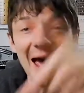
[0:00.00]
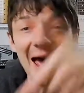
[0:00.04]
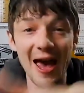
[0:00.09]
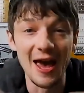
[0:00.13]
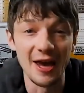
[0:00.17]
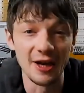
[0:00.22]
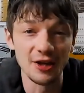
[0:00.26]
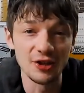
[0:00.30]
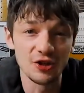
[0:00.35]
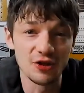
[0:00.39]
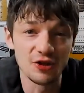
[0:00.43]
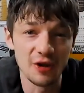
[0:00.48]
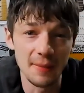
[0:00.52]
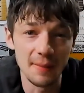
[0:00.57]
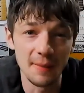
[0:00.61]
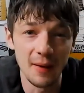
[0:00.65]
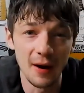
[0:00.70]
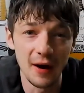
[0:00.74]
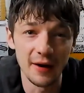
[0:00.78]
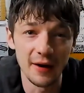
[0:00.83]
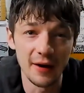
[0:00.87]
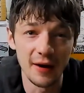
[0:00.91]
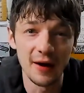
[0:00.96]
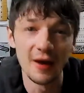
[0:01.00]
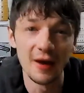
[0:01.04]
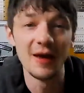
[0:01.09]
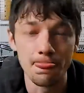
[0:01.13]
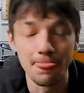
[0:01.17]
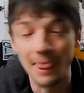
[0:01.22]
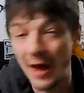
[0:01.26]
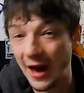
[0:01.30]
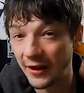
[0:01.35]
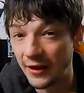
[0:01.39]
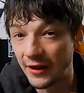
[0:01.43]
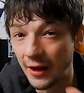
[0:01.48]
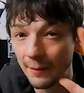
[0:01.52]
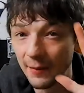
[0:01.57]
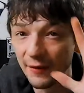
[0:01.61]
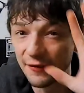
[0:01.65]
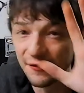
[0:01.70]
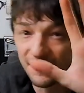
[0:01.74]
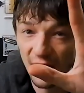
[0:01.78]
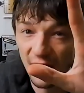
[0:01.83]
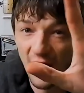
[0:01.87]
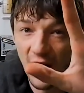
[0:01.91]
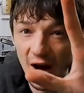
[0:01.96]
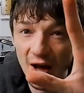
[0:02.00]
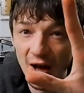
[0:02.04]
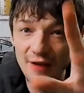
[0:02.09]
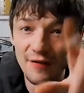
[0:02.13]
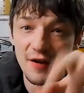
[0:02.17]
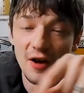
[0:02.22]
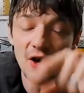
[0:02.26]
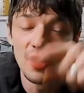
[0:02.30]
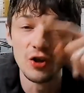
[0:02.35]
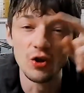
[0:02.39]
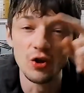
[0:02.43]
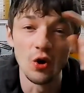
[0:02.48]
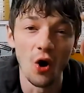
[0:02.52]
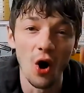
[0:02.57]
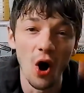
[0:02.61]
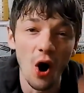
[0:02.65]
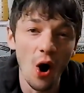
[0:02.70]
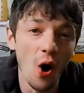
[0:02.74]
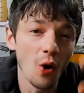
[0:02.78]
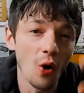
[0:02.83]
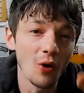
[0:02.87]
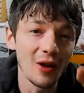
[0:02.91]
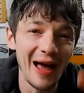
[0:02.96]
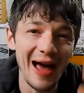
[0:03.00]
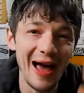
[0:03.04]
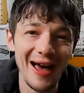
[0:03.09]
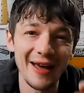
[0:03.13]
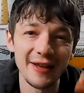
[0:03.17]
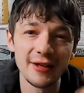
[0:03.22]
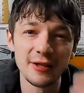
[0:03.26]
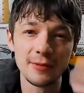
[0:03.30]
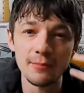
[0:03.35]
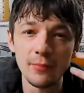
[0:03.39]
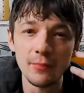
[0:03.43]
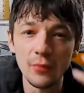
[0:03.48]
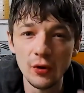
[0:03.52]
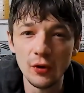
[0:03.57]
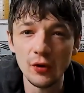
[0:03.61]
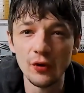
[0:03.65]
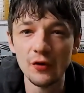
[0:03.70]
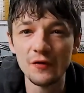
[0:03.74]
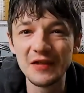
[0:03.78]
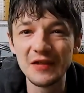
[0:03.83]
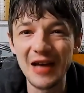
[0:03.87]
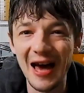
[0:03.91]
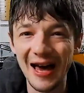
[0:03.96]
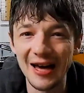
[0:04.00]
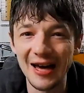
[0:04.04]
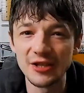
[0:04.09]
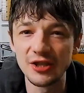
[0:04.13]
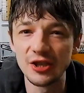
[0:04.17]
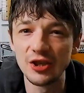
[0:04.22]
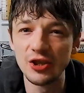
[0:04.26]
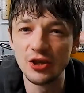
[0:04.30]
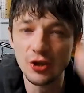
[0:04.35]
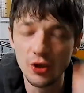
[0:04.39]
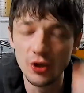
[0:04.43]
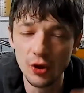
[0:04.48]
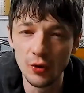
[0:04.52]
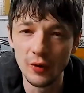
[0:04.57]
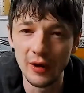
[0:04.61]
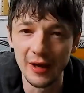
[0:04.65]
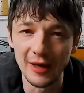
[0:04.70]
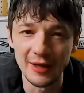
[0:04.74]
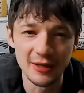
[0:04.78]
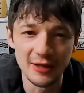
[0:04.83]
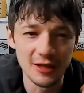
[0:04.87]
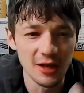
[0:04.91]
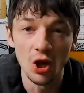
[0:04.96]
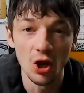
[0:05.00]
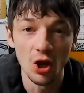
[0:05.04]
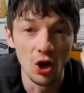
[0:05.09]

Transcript: A string minor. And number 5, your whole hand moves as a unit.